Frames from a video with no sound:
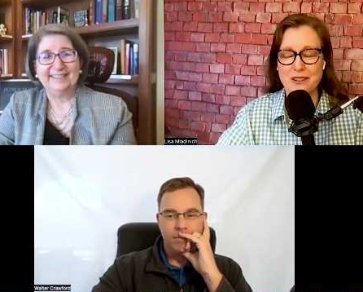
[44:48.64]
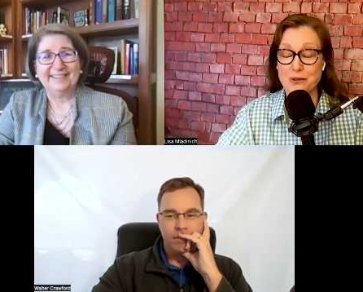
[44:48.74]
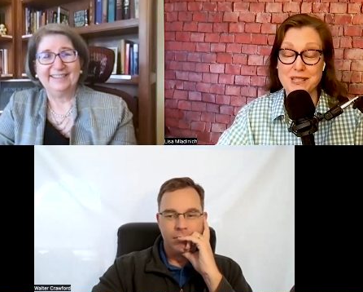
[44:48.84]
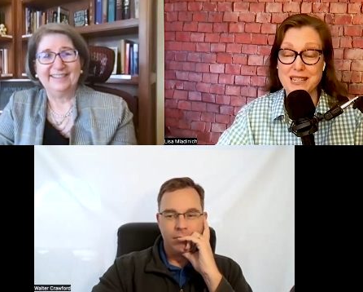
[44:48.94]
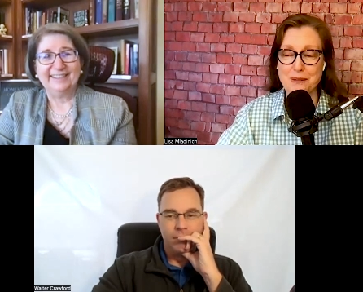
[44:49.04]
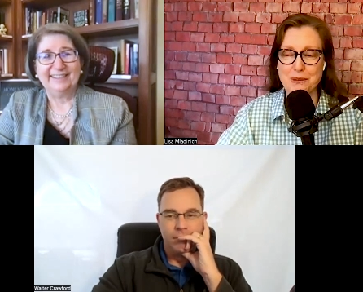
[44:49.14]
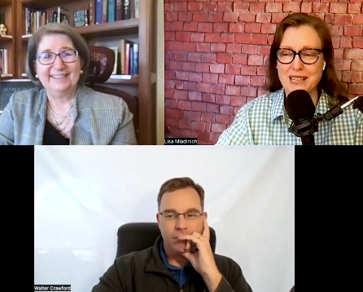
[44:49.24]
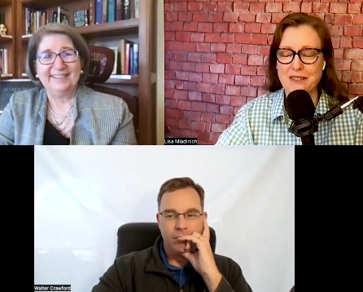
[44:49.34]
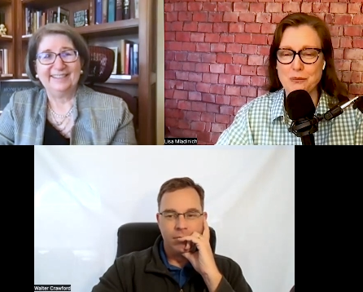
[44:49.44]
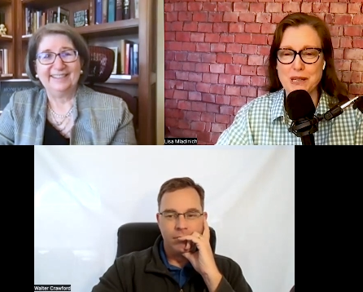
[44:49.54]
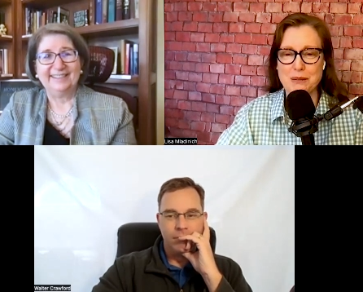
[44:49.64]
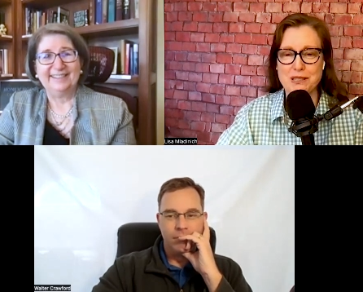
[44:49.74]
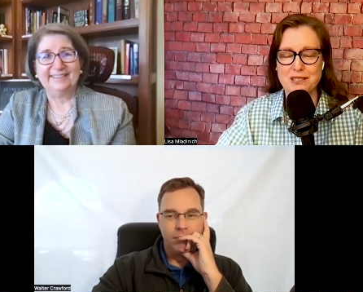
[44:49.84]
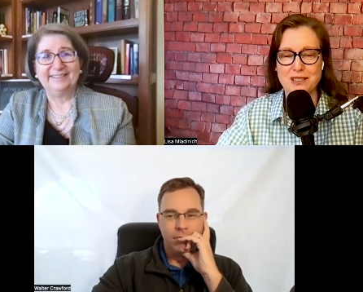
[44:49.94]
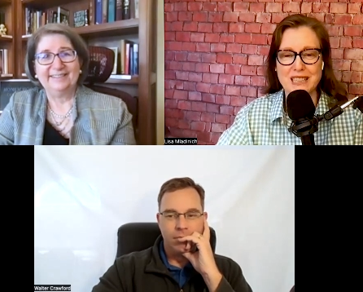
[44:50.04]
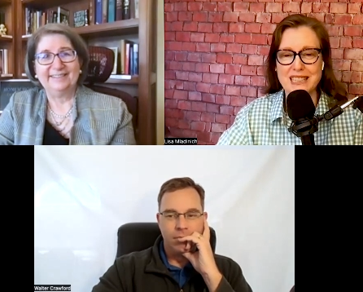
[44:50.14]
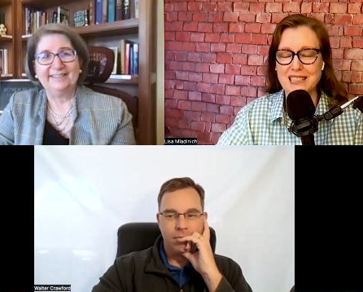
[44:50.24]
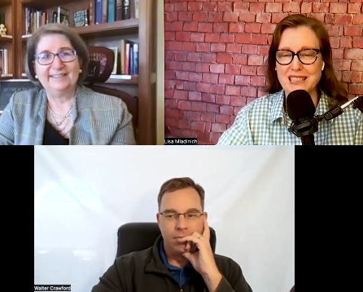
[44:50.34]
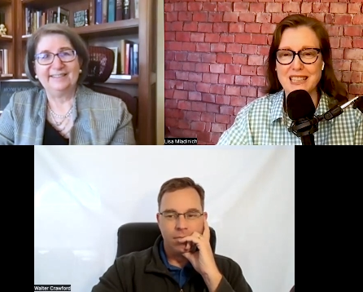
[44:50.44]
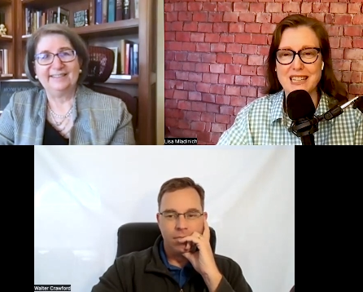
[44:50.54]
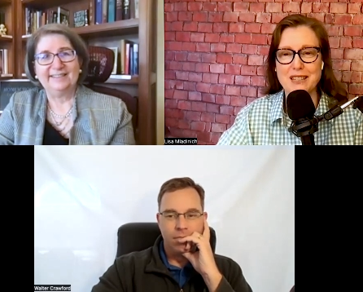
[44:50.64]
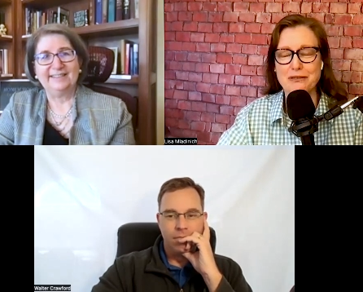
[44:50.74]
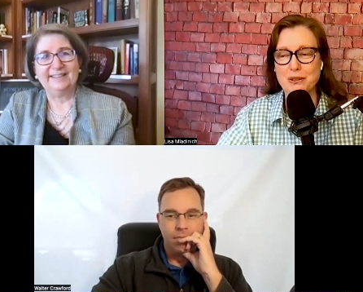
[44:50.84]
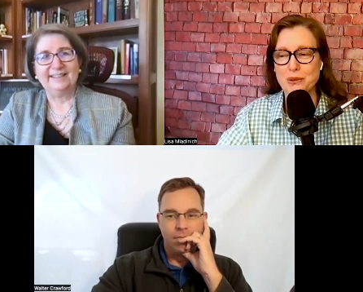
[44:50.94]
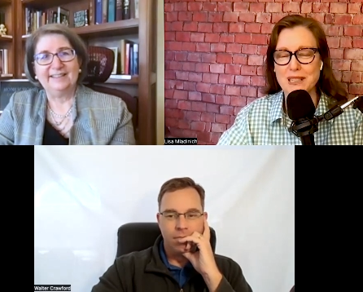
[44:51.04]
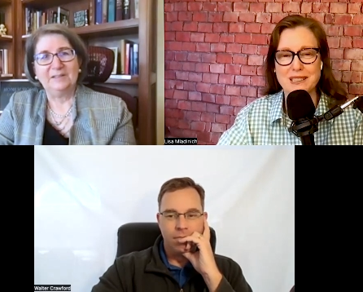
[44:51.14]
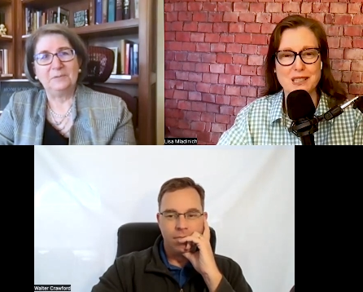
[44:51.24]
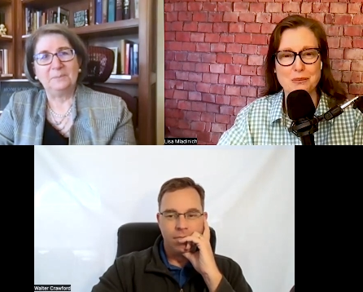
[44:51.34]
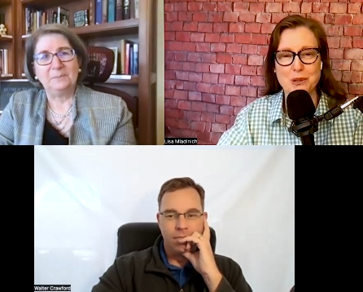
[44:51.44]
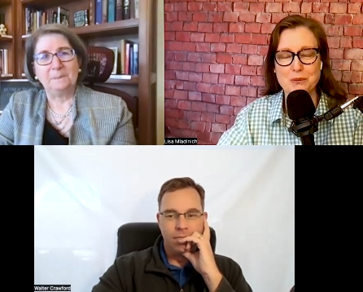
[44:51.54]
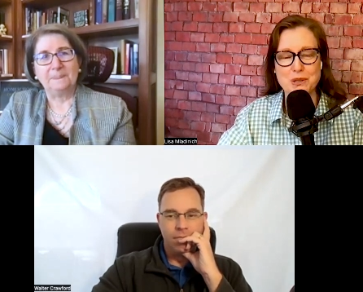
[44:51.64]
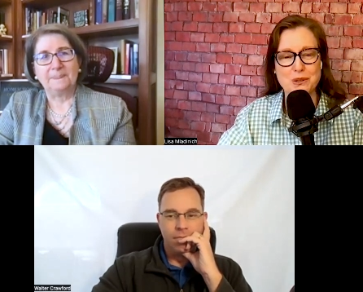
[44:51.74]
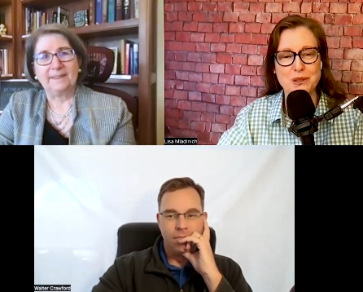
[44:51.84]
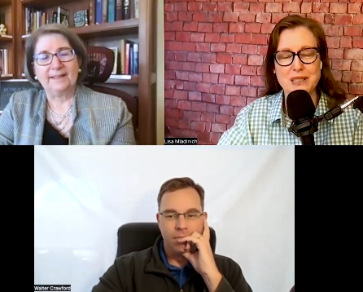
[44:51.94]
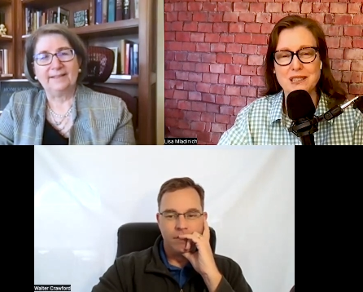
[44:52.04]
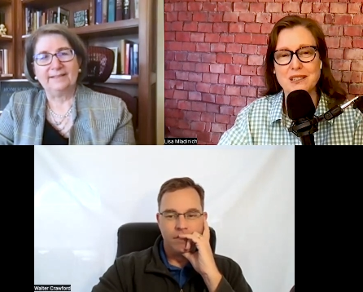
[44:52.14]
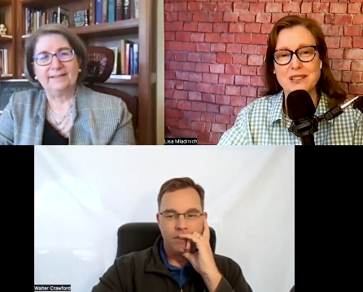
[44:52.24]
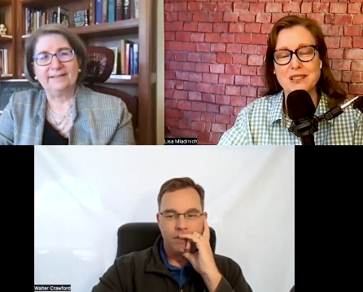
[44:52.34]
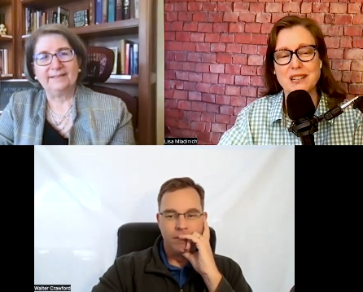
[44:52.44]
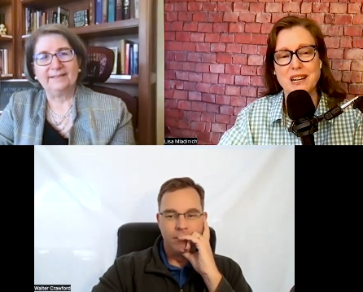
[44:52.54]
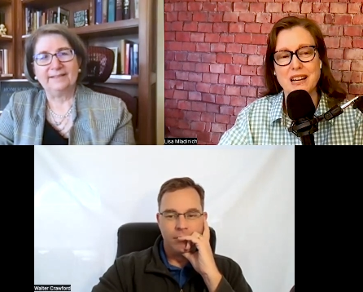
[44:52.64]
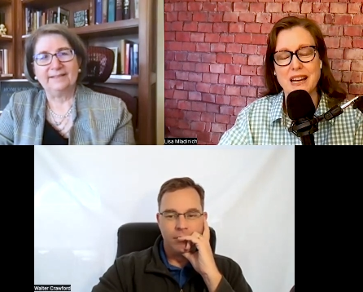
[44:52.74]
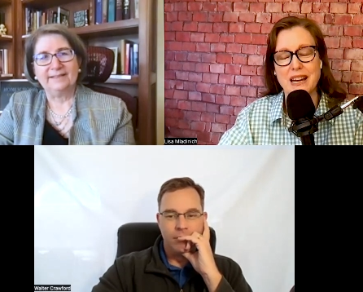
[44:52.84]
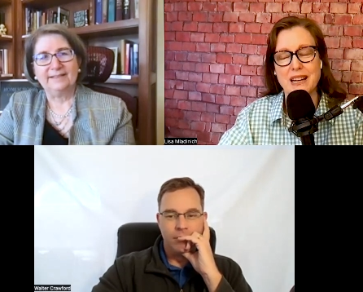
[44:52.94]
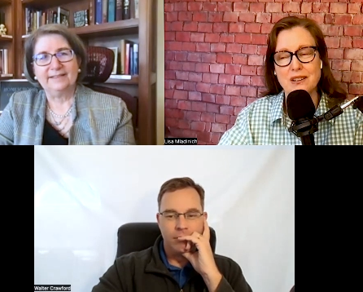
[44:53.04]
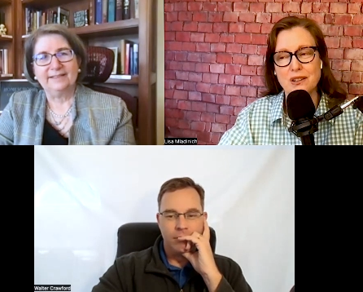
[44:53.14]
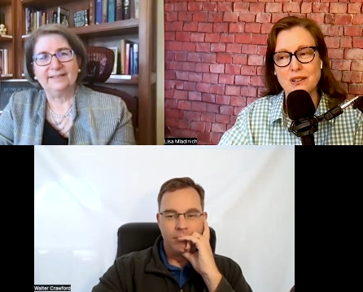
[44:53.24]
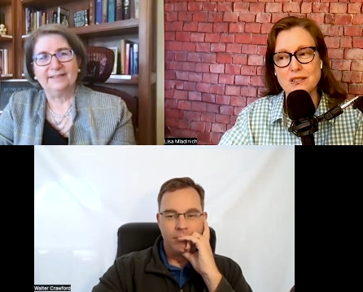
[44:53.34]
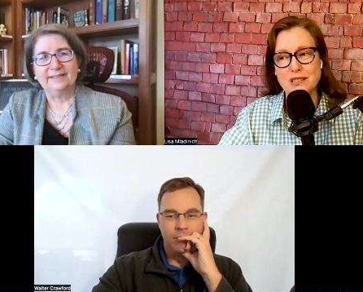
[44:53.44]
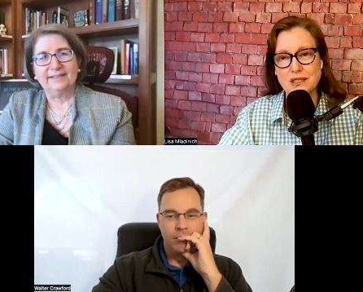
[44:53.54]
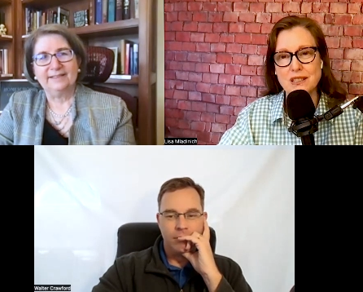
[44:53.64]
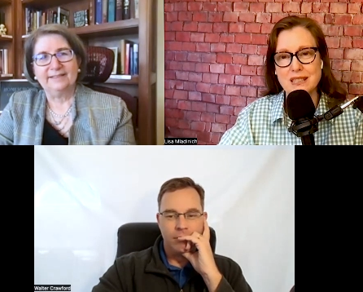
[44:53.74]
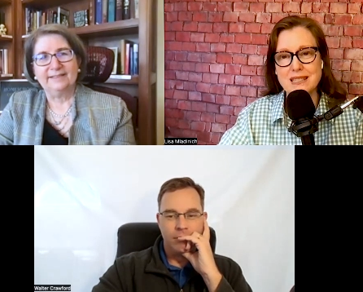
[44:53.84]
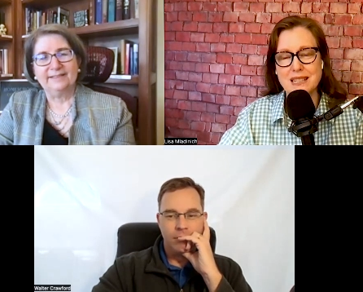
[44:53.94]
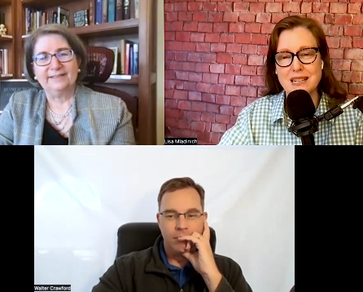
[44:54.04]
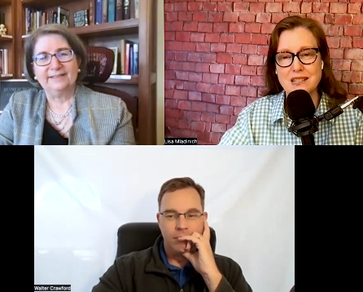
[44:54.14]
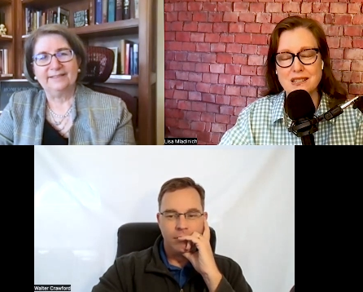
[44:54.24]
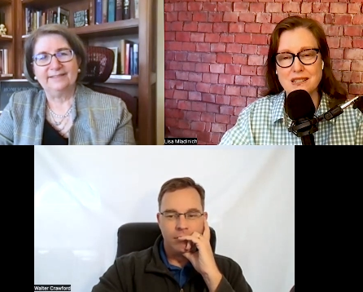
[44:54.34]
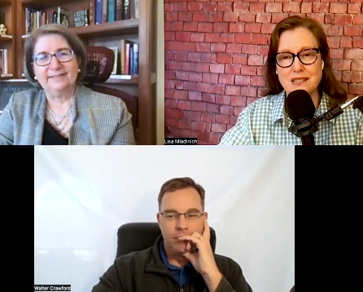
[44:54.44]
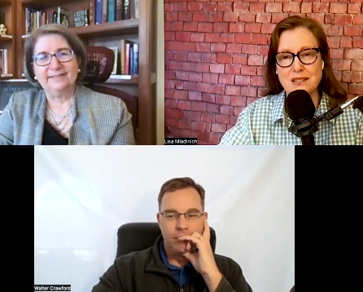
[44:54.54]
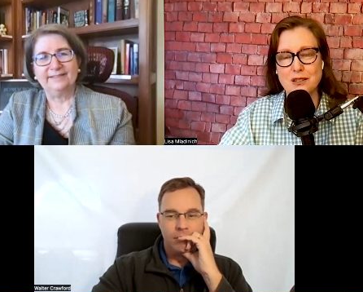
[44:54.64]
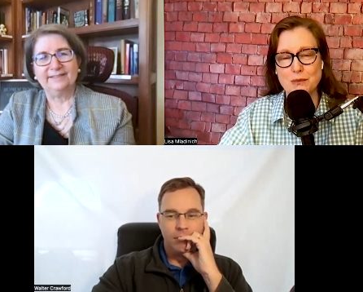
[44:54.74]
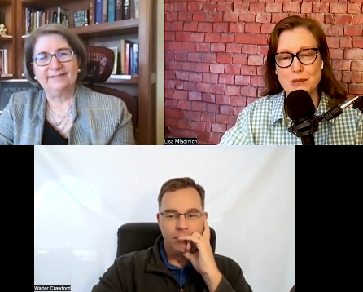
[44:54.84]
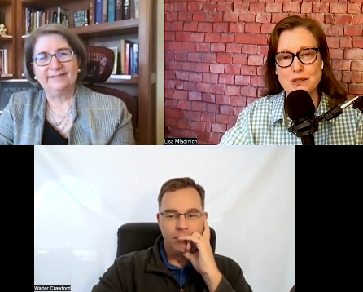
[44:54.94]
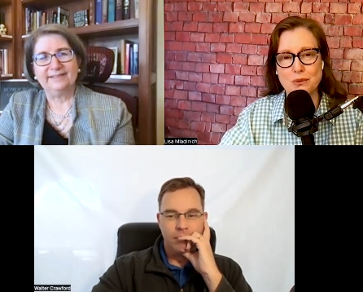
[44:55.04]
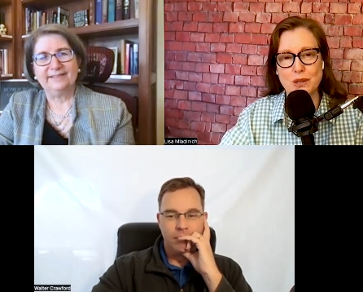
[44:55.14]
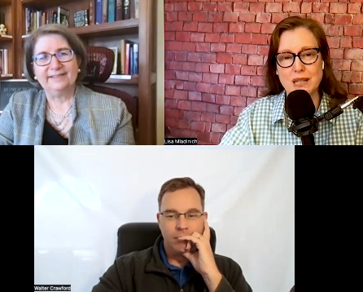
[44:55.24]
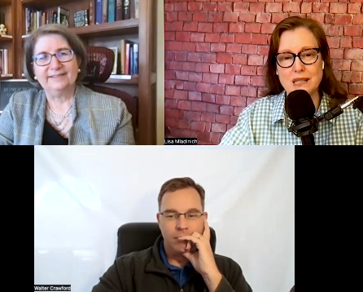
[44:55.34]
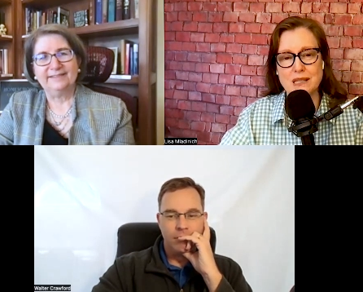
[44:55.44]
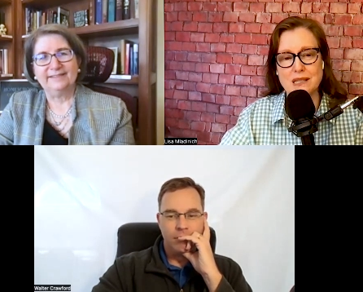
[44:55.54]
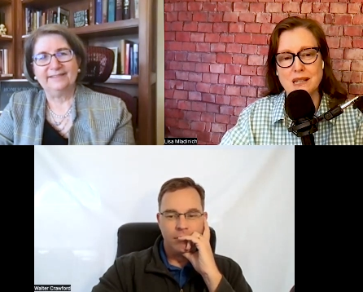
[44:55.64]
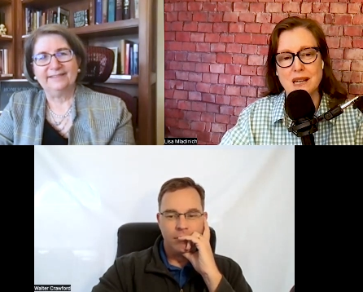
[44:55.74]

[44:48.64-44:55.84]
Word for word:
Speaker 1: wasn't able to have a baby till late in life, and we ended up homeschooling her. And to this day, she's in her mid-20s.